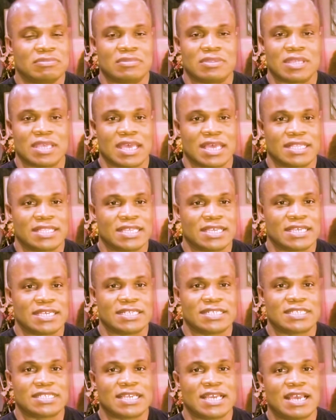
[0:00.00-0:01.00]
I think
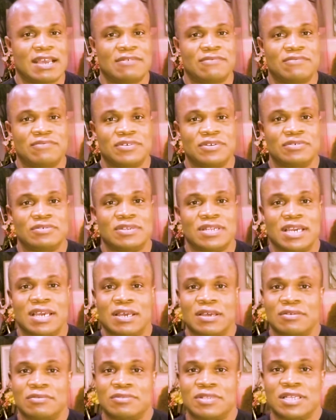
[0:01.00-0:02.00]
it's time for you
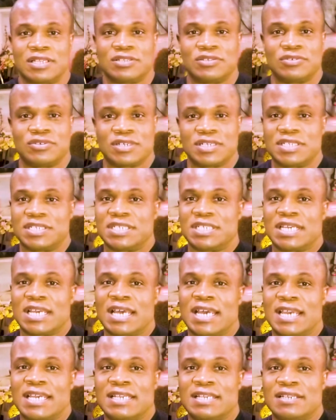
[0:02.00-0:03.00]
now that you can
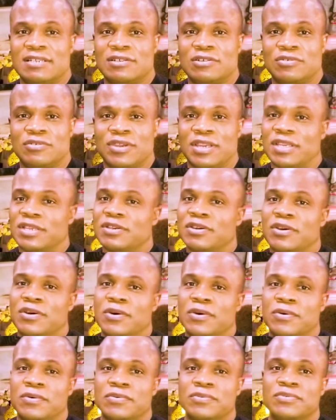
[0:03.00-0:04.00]
shine and create your own